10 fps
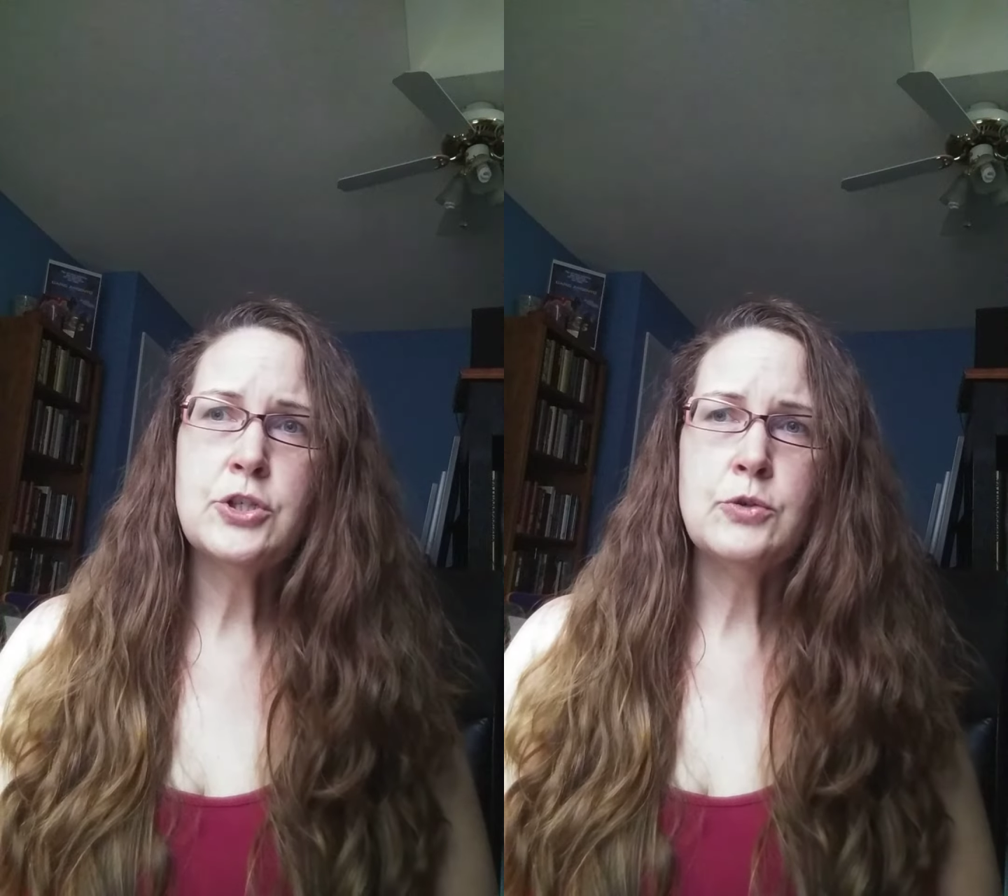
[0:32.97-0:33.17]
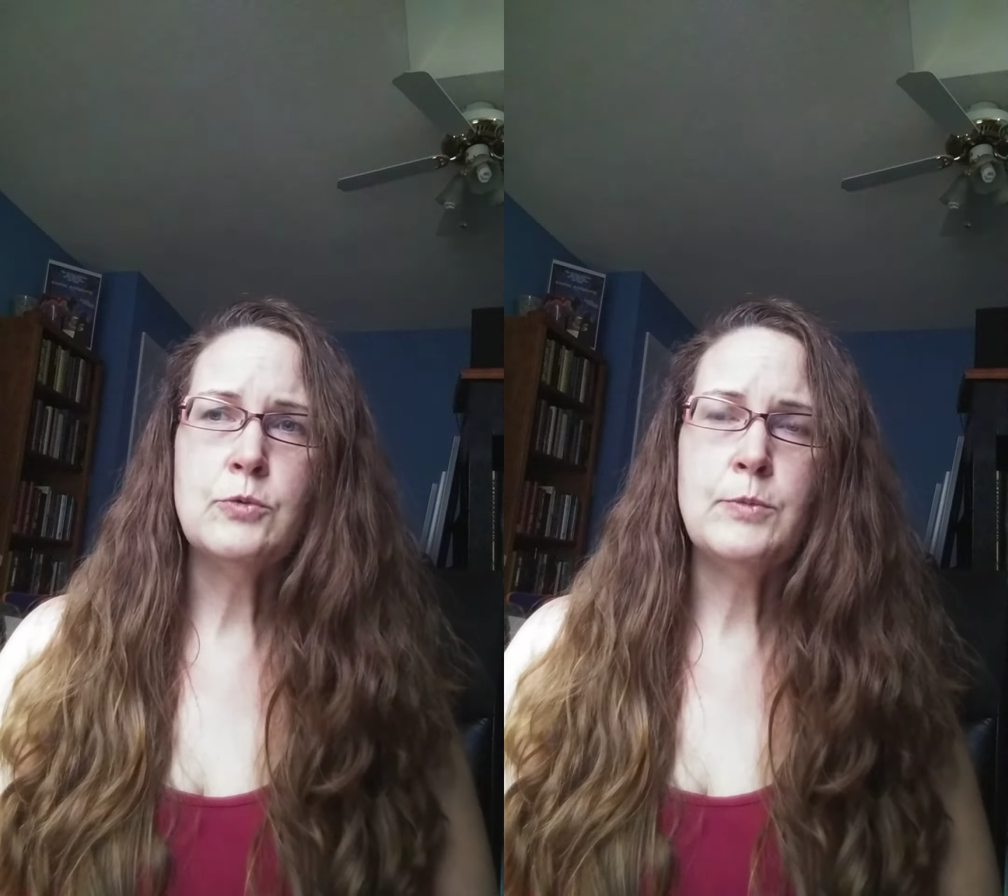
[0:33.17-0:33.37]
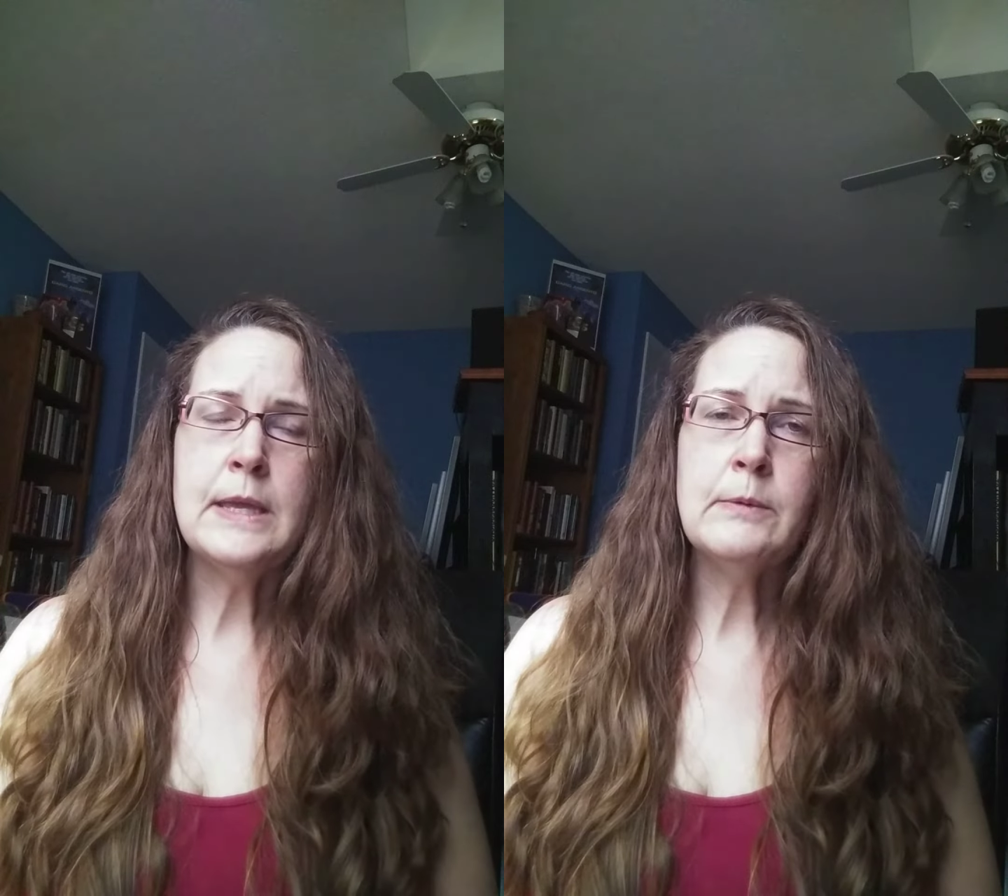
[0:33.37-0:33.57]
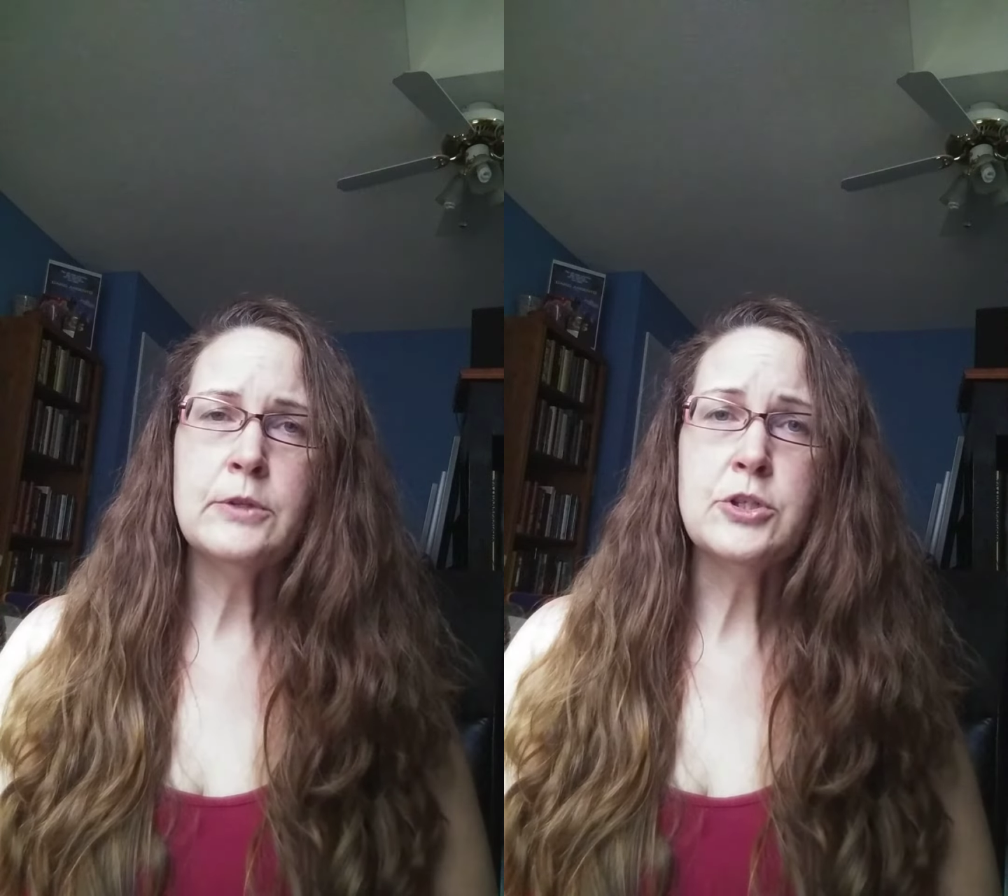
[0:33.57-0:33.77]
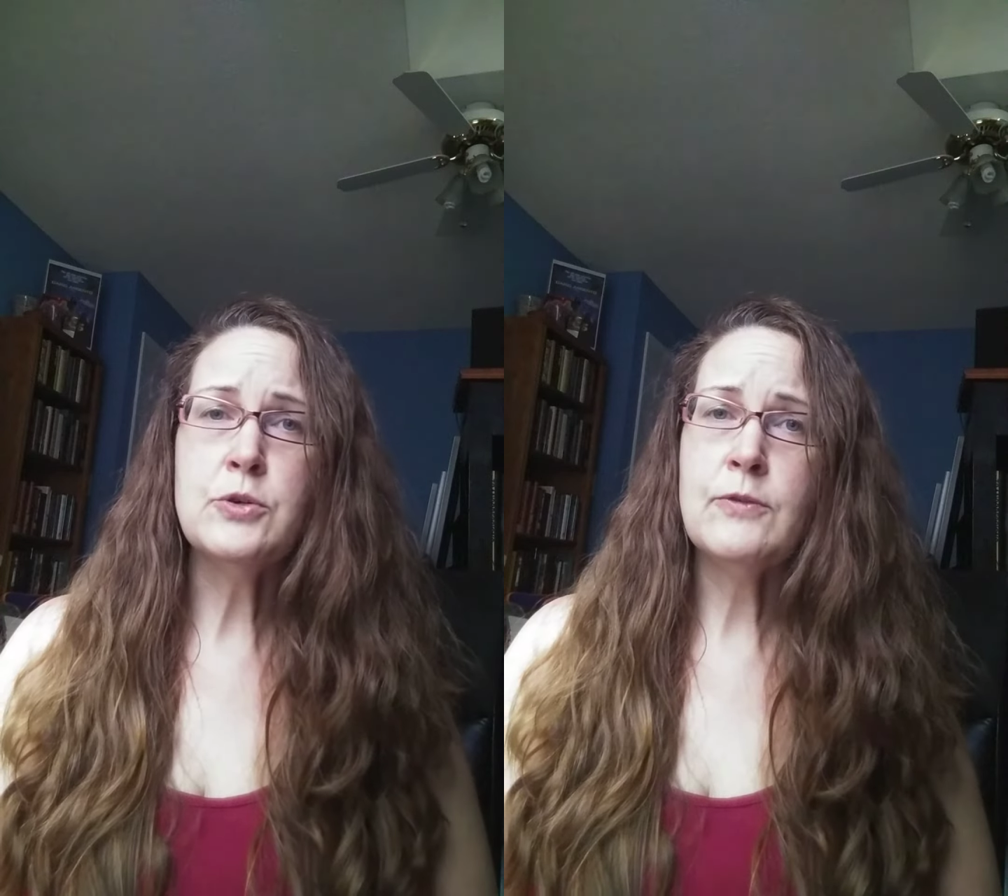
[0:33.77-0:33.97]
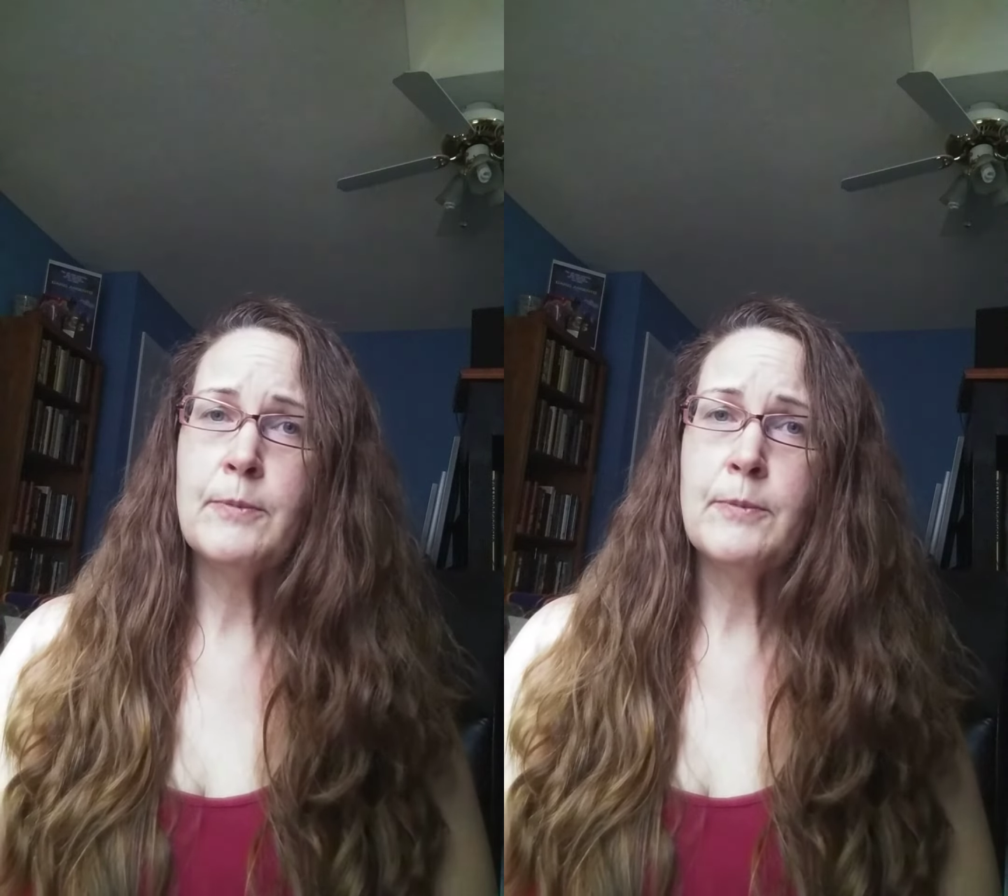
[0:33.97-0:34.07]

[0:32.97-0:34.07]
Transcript: to be able to choose a